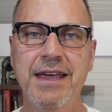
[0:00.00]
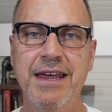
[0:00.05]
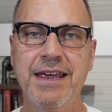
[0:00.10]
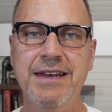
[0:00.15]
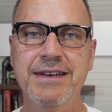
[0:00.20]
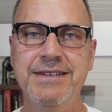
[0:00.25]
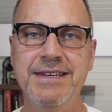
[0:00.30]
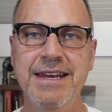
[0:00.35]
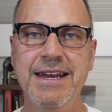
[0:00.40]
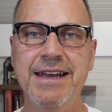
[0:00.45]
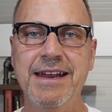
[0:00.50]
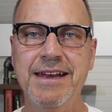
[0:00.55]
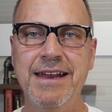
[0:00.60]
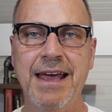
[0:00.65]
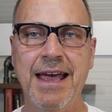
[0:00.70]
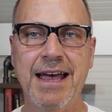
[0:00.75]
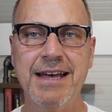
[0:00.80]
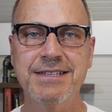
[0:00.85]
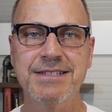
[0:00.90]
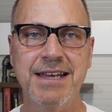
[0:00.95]
Indeed, it
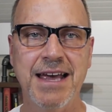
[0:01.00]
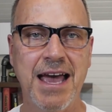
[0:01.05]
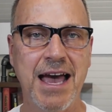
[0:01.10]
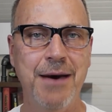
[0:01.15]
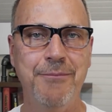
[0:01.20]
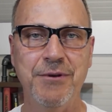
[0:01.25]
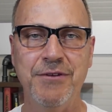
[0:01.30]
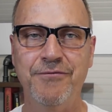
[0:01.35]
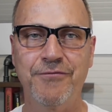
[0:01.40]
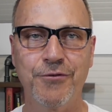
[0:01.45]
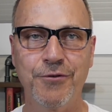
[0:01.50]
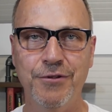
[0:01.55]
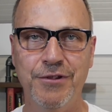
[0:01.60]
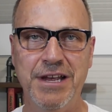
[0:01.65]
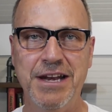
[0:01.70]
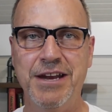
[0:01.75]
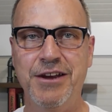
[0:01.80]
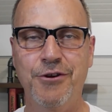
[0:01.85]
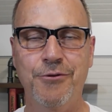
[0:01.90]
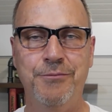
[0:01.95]
has to happen for
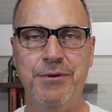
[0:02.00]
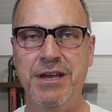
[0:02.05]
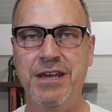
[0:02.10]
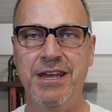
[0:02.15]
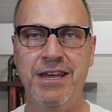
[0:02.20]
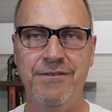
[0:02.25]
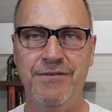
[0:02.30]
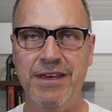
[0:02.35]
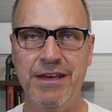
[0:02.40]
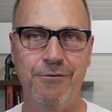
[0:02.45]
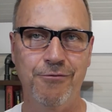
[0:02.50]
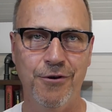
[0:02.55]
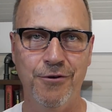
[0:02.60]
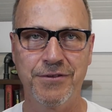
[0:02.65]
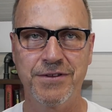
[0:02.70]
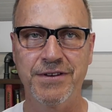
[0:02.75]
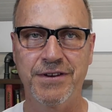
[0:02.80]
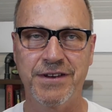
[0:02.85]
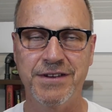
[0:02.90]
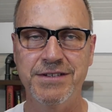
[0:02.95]
linear B E V
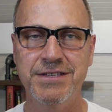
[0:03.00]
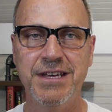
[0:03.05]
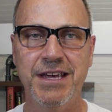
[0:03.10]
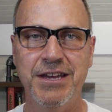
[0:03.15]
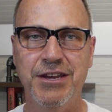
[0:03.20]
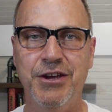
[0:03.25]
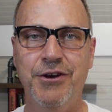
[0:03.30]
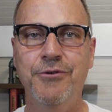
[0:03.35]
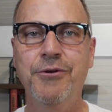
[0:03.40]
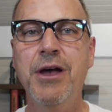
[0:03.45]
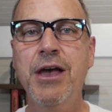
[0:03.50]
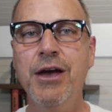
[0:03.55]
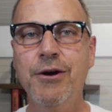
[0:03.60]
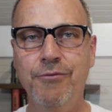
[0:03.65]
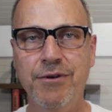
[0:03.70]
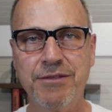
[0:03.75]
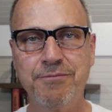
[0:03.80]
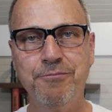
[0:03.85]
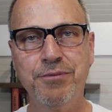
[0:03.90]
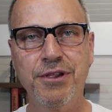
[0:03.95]
growth to continue
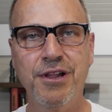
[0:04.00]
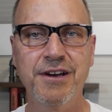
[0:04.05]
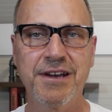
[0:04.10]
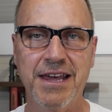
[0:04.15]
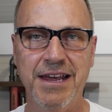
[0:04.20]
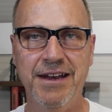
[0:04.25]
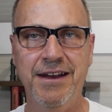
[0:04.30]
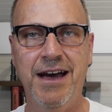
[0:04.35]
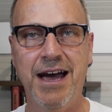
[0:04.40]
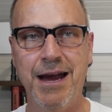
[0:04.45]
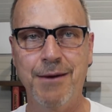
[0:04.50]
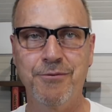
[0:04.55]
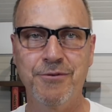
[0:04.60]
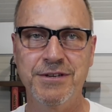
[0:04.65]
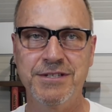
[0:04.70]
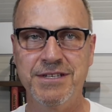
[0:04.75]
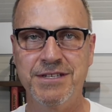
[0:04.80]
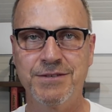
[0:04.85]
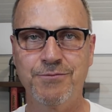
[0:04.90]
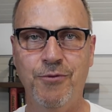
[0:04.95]
with plug-in
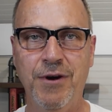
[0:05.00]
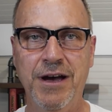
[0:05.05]
hybrids as